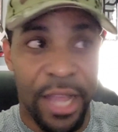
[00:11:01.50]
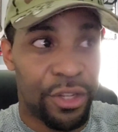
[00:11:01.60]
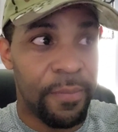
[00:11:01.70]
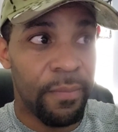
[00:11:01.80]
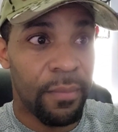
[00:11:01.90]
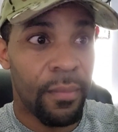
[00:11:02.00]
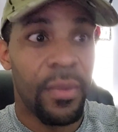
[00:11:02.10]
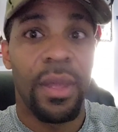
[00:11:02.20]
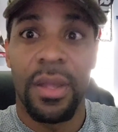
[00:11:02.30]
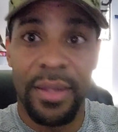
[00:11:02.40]
engine
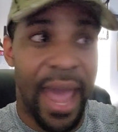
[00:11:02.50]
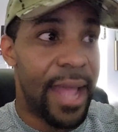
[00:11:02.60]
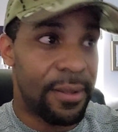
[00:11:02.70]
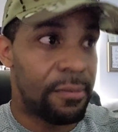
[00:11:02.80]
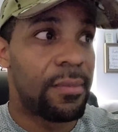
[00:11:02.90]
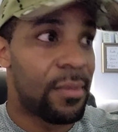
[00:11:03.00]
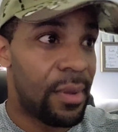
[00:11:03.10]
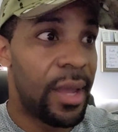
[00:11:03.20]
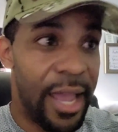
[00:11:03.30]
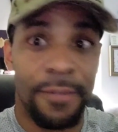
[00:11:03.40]
that
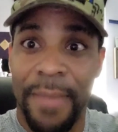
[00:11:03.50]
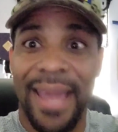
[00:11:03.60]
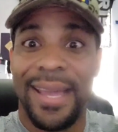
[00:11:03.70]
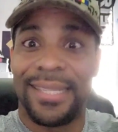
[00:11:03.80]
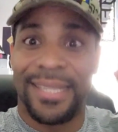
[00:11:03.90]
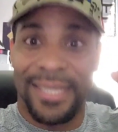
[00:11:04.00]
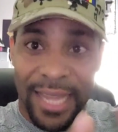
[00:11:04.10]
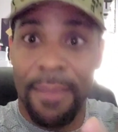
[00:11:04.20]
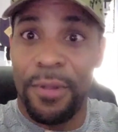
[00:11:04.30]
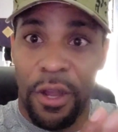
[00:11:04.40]
is making
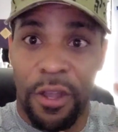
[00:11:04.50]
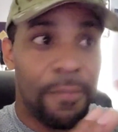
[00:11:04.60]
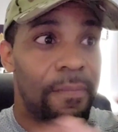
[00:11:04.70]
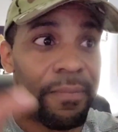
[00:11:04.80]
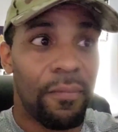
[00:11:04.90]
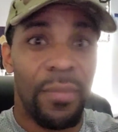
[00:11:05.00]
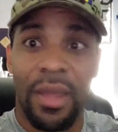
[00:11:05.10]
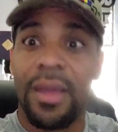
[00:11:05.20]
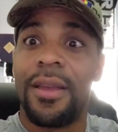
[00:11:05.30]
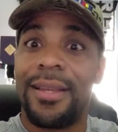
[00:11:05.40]
similar
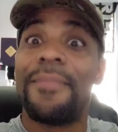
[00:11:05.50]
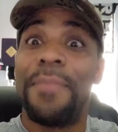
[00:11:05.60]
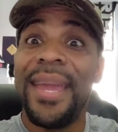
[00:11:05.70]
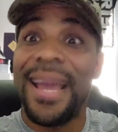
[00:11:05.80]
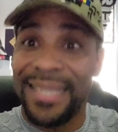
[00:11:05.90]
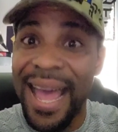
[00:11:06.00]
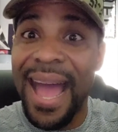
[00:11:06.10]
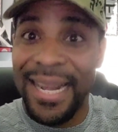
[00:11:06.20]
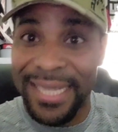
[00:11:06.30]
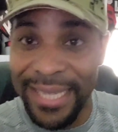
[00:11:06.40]

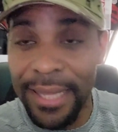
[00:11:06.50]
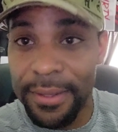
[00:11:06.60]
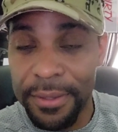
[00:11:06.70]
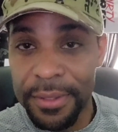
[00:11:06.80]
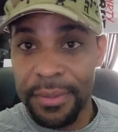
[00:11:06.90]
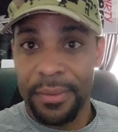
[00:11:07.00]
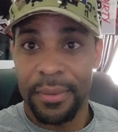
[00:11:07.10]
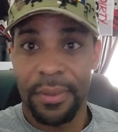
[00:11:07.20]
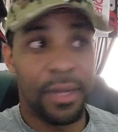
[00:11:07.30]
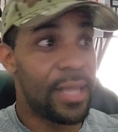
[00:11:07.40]
PSI in the cylinders
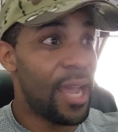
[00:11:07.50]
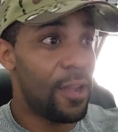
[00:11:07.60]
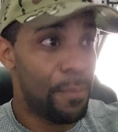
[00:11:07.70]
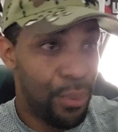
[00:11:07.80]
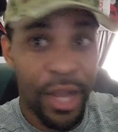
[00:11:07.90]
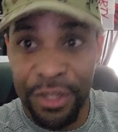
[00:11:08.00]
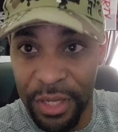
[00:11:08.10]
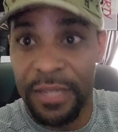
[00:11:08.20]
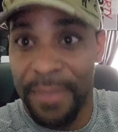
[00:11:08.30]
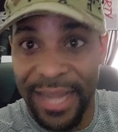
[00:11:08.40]
because that
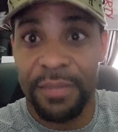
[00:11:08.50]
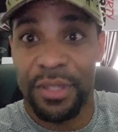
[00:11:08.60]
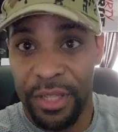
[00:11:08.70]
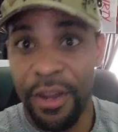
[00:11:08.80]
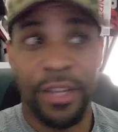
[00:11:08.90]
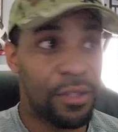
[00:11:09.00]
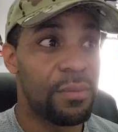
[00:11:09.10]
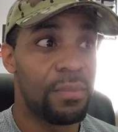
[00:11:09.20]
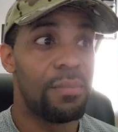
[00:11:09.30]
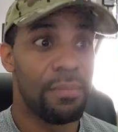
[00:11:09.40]
compression is making some
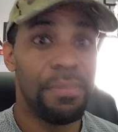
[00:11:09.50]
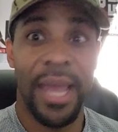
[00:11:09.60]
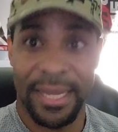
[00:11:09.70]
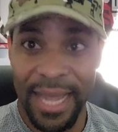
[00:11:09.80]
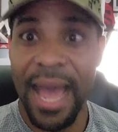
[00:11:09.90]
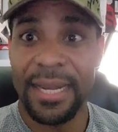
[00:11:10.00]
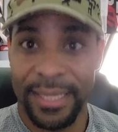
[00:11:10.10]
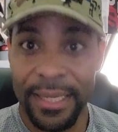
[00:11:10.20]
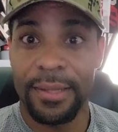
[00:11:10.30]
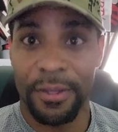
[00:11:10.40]
serious PSI in
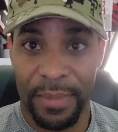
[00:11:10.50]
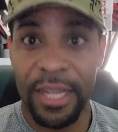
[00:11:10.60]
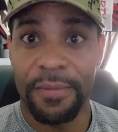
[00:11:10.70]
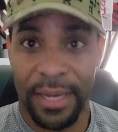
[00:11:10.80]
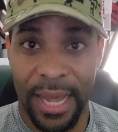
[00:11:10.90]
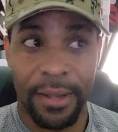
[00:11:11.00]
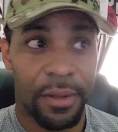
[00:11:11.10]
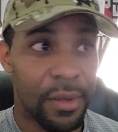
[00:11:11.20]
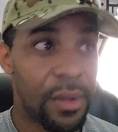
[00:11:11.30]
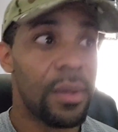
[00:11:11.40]
the cylinder, believe it or
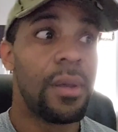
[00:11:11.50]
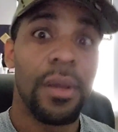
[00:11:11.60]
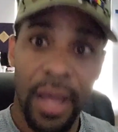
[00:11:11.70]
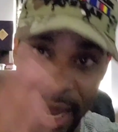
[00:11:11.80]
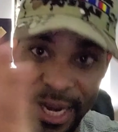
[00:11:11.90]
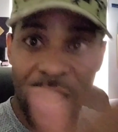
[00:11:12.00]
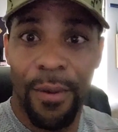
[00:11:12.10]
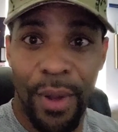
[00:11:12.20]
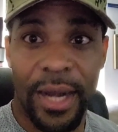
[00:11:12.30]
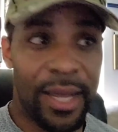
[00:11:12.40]
not. And
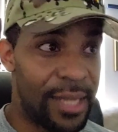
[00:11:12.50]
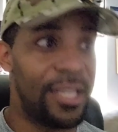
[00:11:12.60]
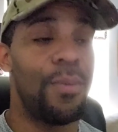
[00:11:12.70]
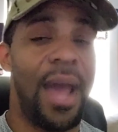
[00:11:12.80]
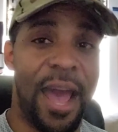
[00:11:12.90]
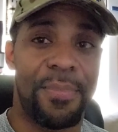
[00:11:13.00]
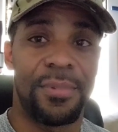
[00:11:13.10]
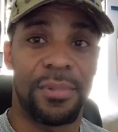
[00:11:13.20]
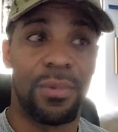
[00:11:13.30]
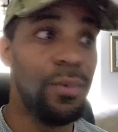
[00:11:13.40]
then run it and see what
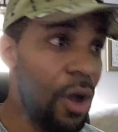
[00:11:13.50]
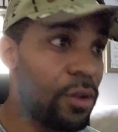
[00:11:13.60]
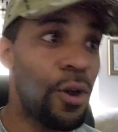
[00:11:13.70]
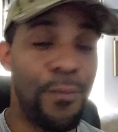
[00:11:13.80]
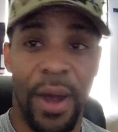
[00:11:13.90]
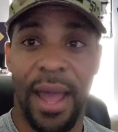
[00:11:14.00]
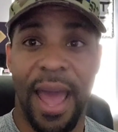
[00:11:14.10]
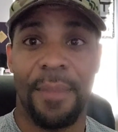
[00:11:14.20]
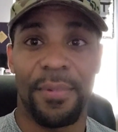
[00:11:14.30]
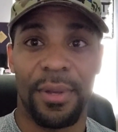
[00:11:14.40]
happens. You know what's going to fucking
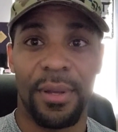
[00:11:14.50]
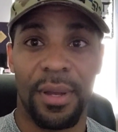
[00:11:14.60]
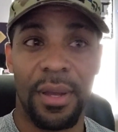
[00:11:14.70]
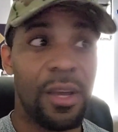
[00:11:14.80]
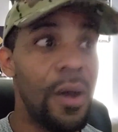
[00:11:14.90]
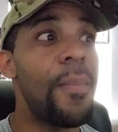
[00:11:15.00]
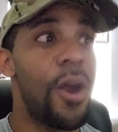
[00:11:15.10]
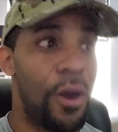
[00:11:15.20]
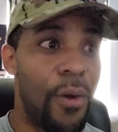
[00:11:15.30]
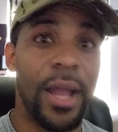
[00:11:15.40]
happen.
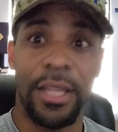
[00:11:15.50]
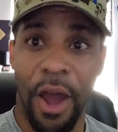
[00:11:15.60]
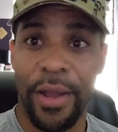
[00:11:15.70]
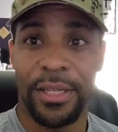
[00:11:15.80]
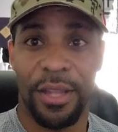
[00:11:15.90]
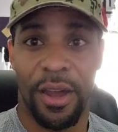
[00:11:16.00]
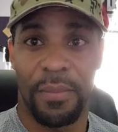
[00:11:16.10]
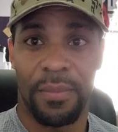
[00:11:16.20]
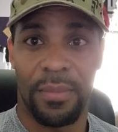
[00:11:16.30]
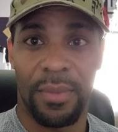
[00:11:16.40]
Camaro going to get donkey
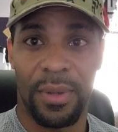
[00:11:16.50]
stomped.